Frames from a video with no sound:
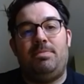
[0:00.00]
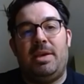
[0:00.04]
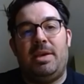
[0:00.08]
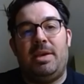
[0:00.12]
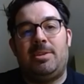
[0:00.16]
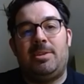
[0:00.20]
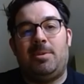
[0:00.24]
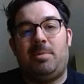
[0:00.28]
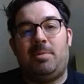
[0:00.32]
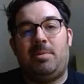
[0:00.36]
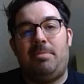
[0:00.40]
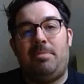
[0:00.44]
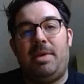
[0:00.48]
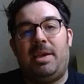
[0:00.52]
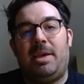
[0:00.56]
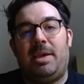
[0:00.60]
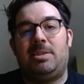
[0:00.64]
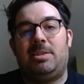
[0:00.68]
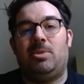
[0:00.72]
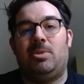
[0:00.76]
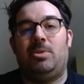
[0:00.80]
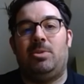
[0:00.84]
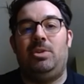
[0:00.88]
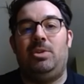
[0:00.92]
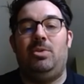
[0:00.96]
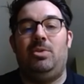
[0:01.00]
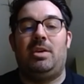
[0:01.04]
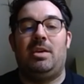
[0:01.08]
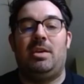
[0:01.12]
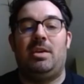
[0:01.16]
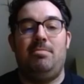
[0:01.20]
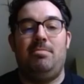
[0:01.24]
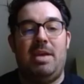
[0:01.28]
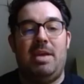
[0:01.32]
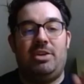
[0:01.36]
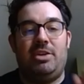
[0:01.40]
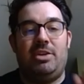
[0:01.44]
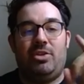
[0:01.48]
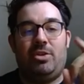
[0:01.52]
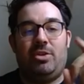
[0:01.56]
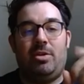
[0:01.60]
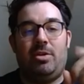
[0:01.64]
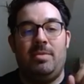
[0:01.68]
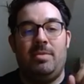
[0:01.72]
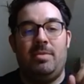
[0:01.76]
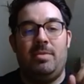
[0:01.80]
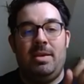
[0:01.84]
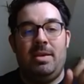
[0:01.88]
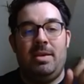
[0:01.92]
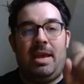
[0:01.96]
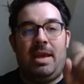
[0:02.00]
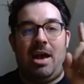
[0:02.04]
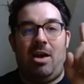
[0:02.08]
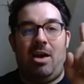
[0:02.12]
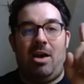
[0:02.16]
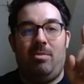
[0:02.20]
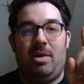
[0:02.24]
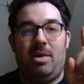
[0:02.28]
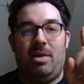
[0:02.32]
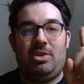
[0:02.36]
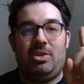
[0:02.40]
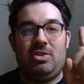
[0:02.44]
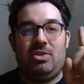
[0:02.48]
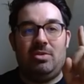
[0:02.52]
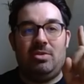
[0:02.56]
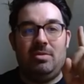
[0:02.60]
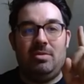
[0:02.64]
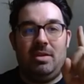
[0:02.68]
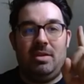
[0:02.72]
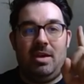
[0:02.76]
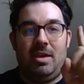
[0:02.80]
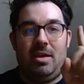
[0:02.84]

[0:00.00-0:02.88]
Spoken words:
pixel by pixel, you can measure how much